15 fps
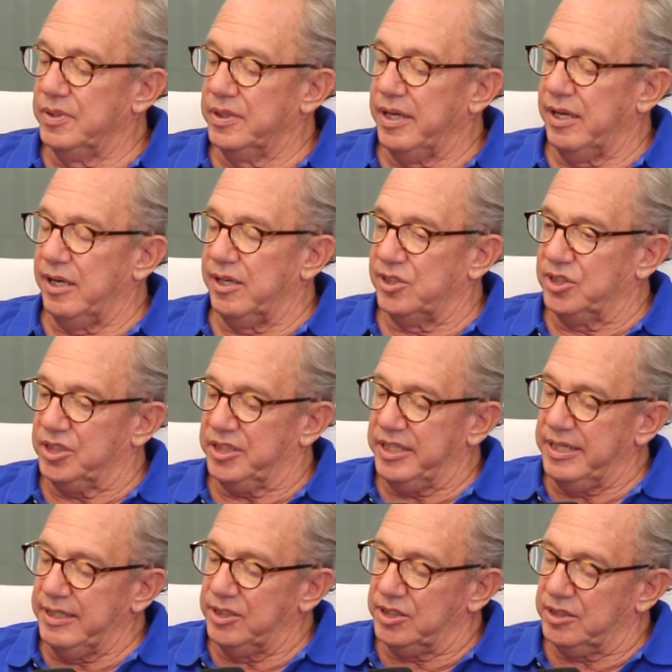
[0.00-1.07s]

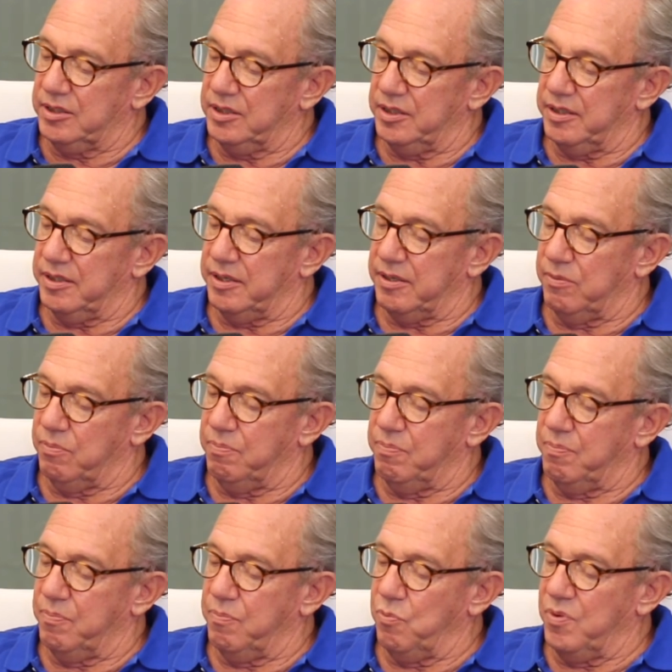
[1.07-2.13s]
LLCs
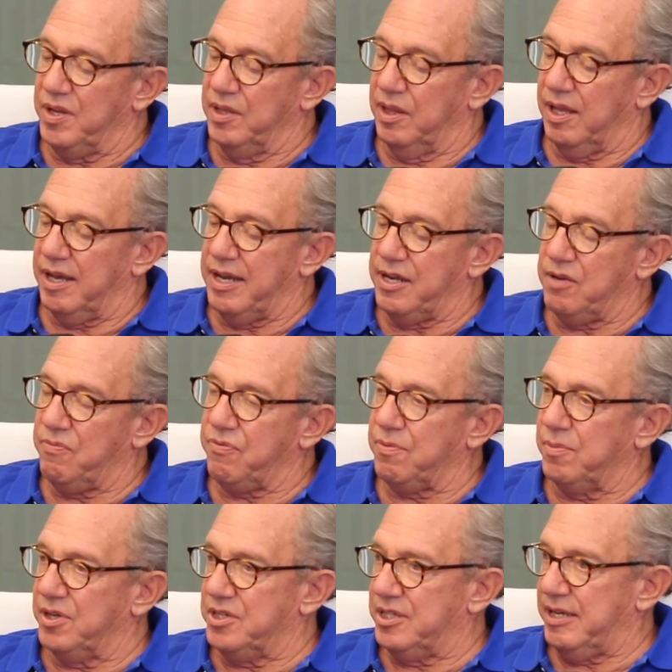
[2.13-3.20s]
we like from
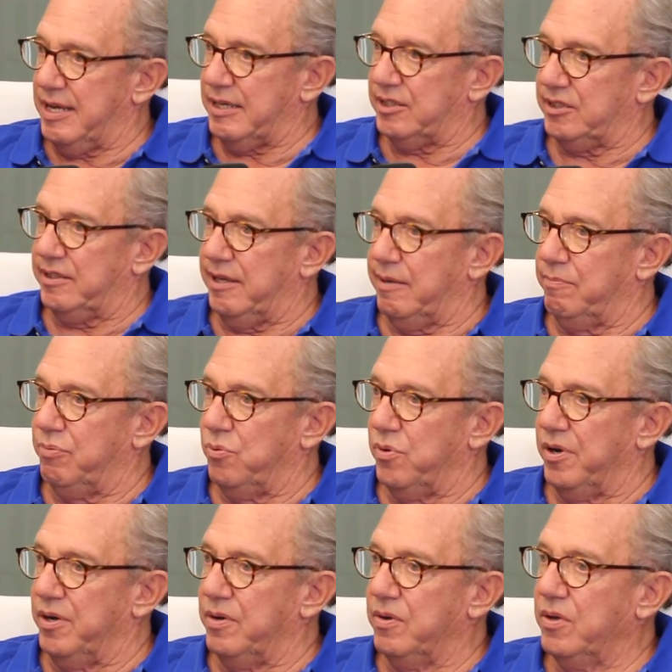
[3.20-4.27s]
a tax
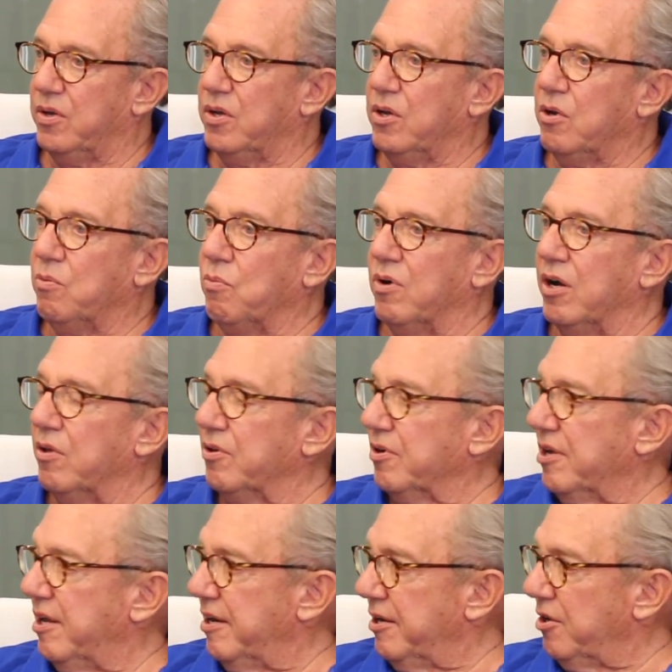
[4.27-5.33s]
standpoint while they're
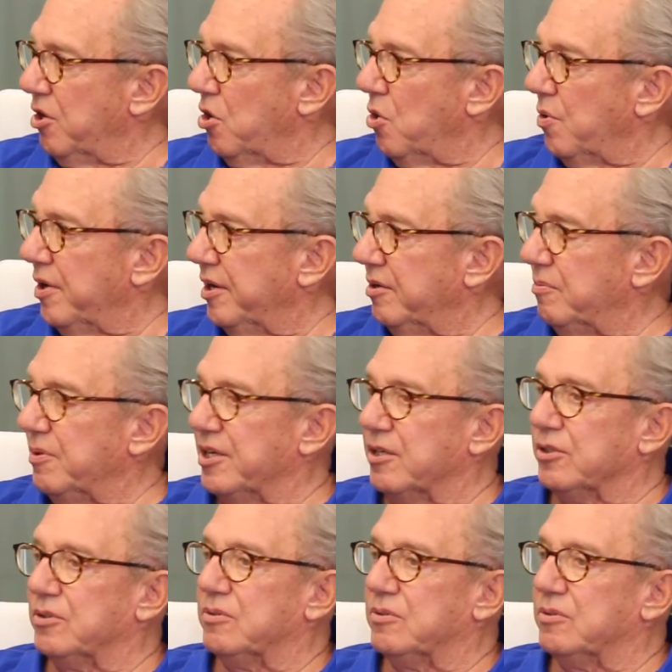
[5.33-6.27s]
getting going, because